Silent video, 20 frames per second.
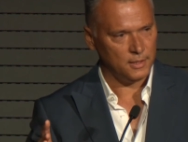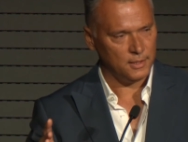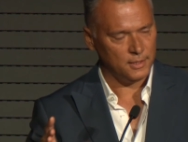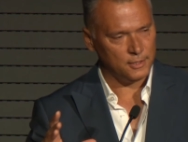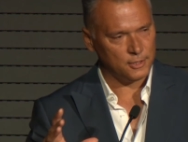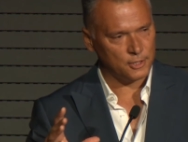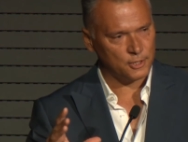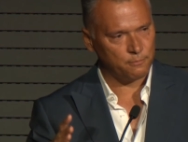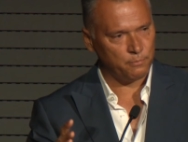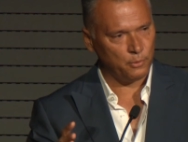
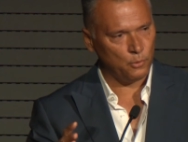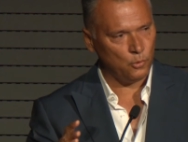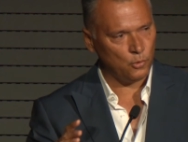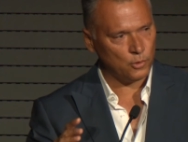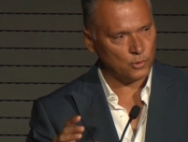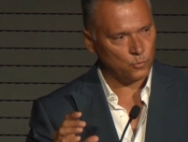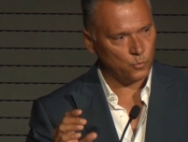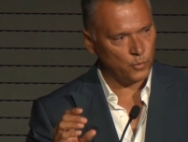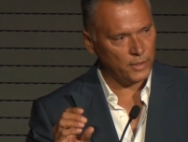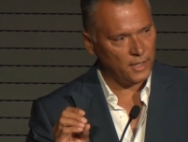In
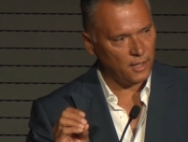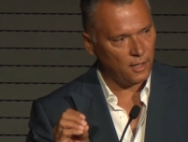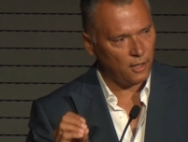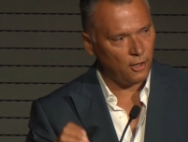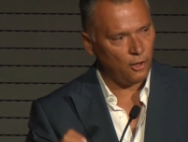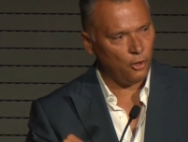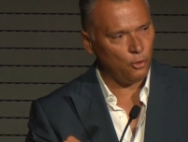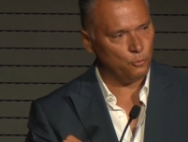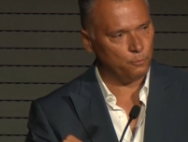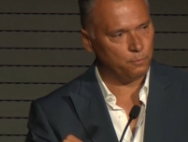sport, we
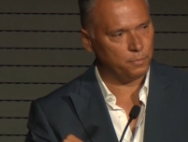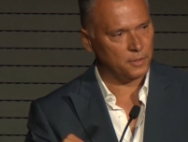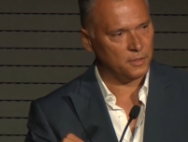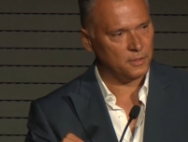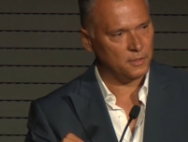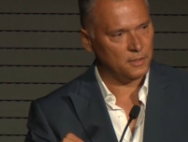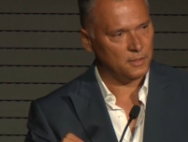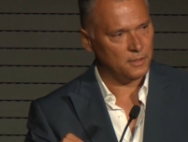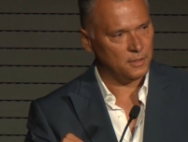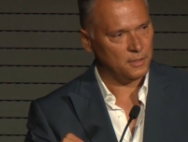hope
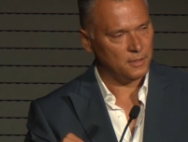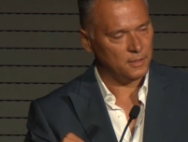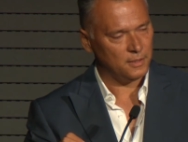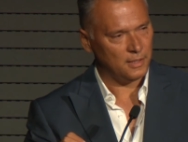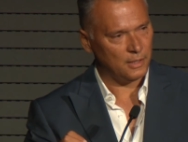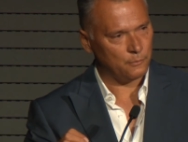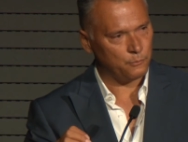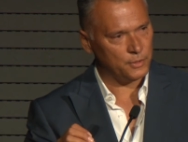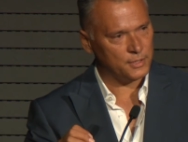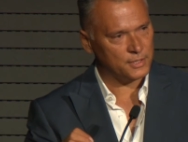
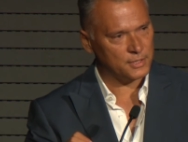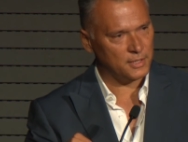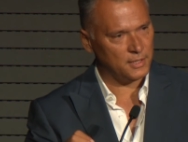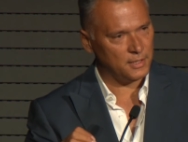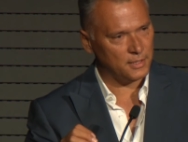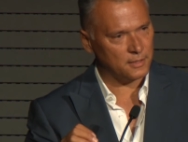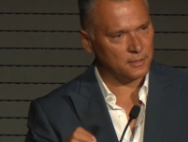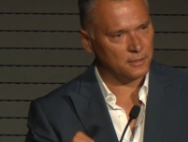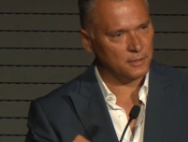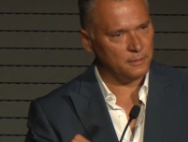that we
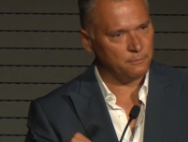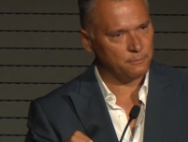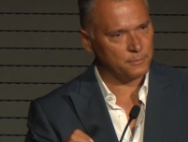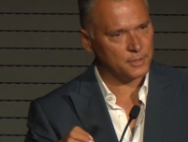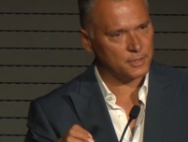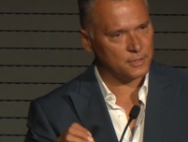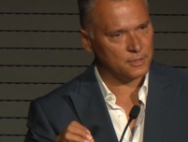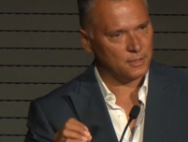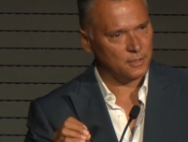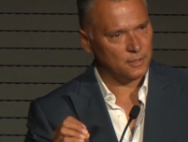see a
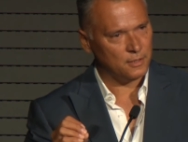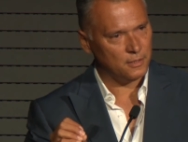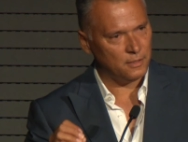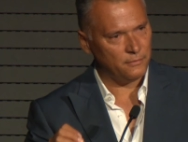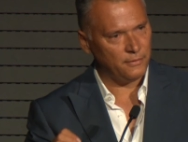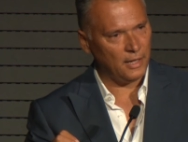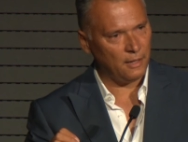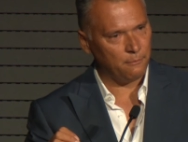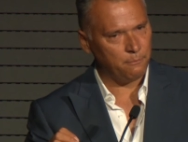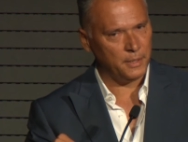glimpse
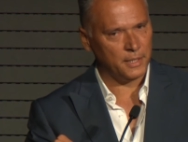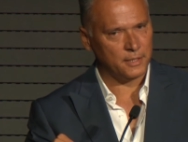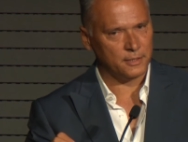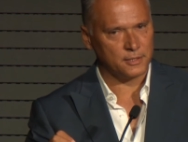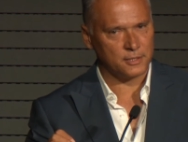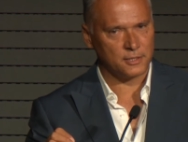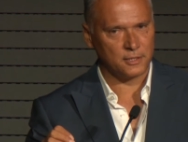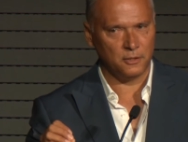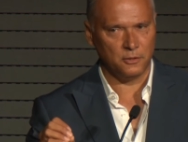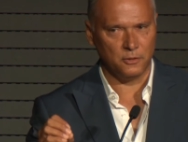of our better
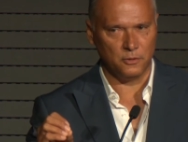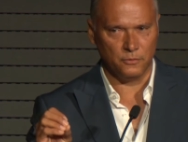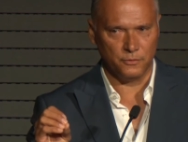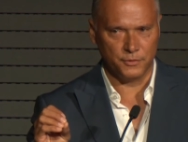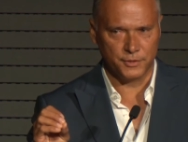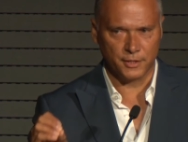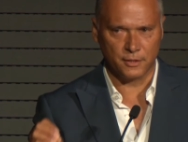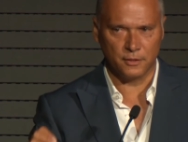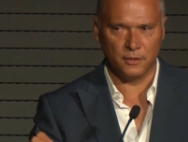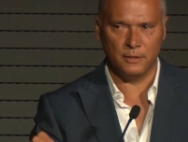
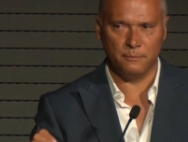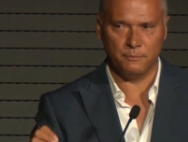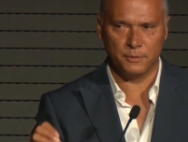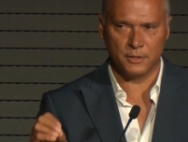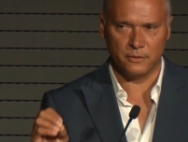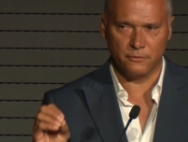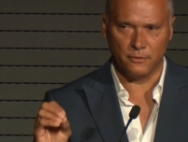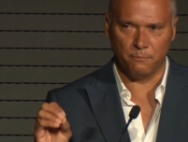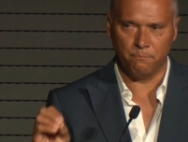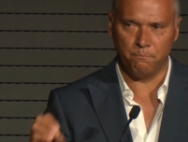selves, a
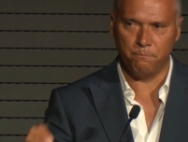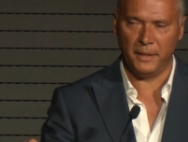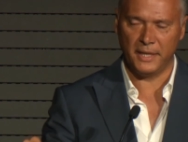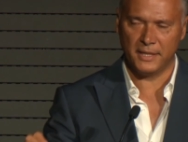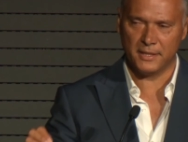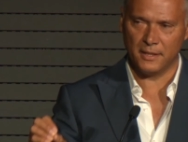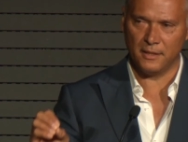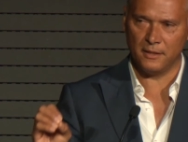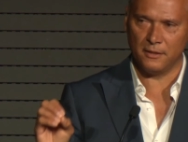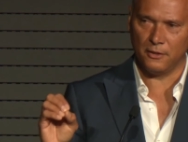glimpse of a
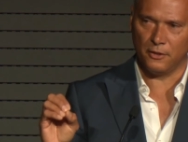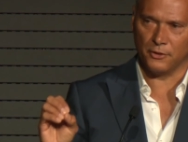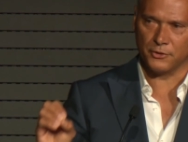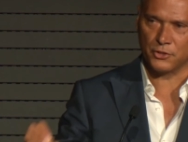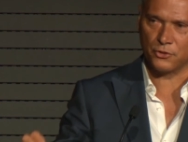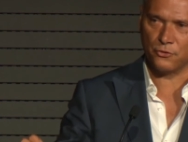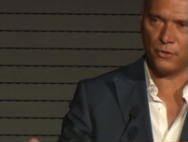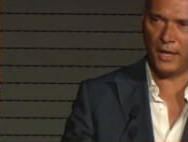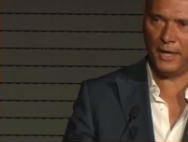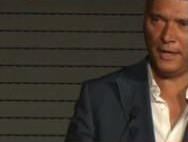better
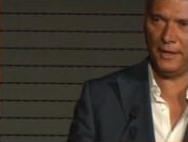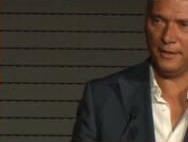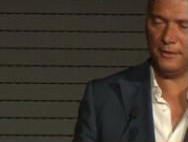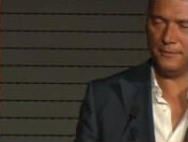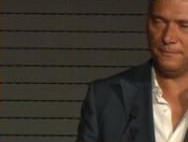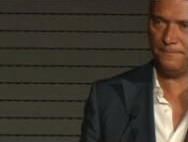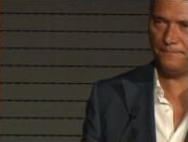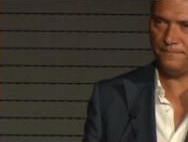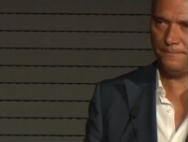Australia.